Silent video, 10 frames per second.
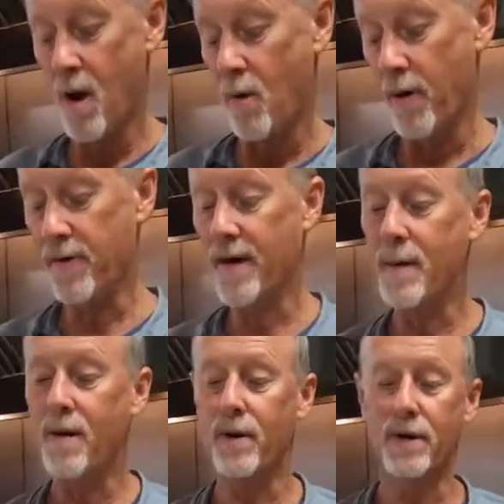One thing
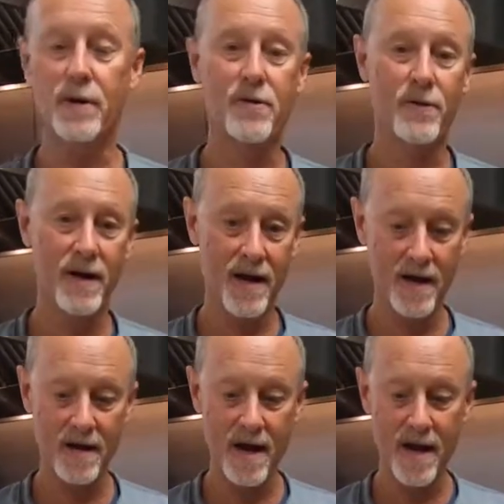about when you
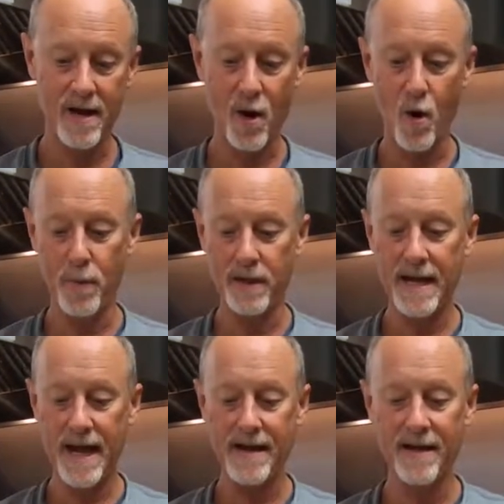create an open
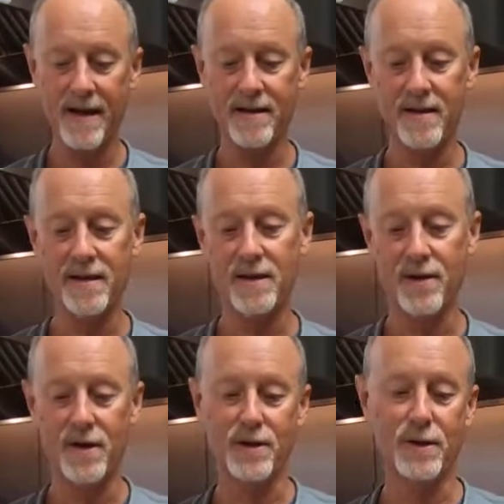can like this
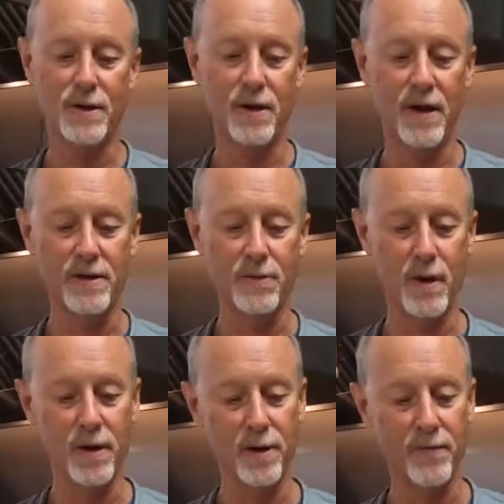is
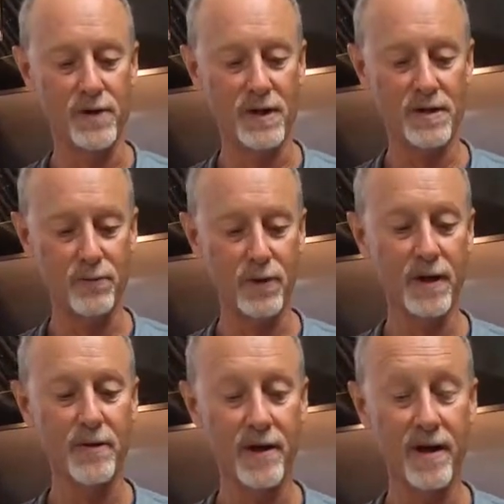what you've just
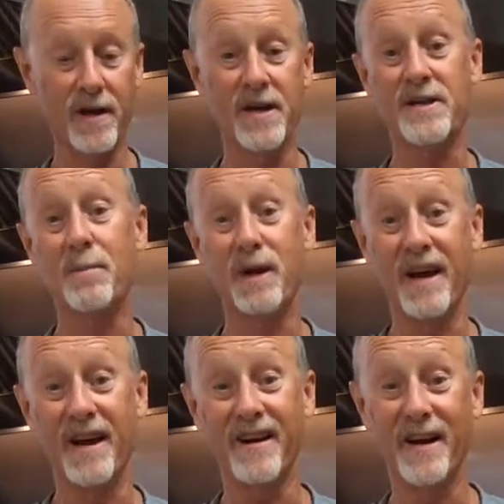really created is a
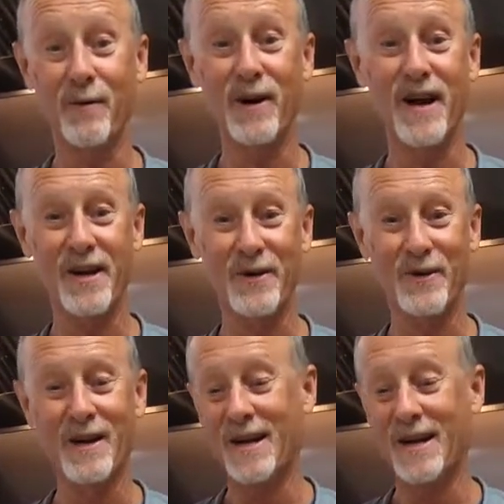blade. It will cut you.